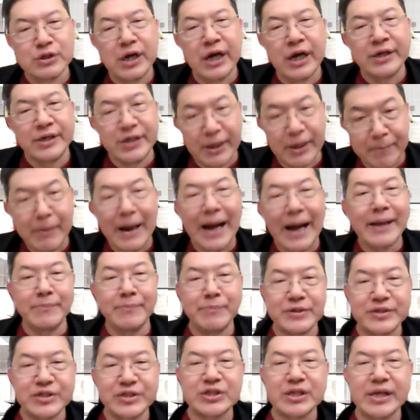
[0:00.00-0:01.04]
And the
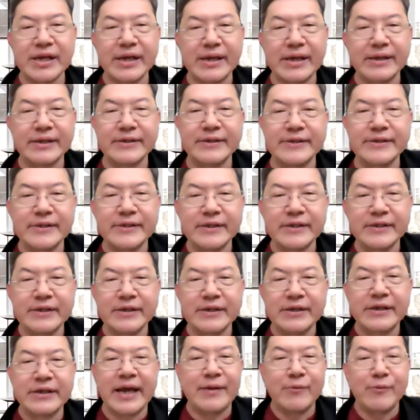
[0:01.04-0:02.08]
Bible says
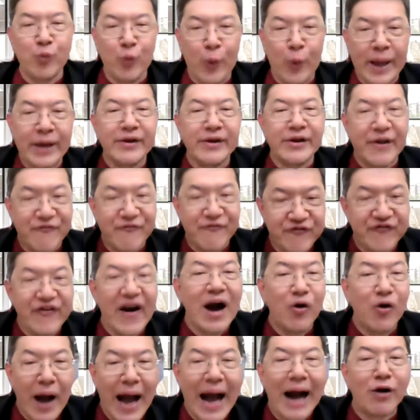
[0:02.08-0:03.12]
that when they
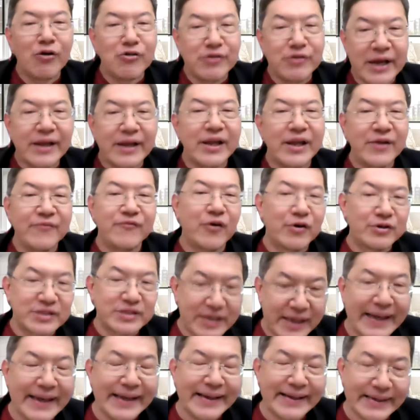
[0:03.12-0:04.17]
found out that it was
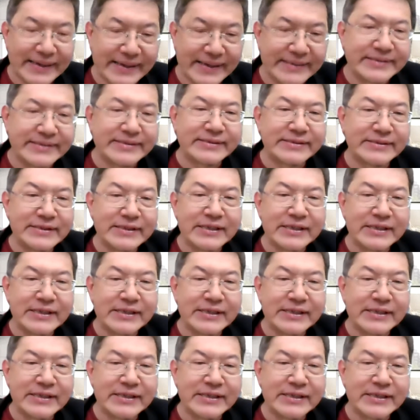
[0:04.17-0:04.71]
Achan,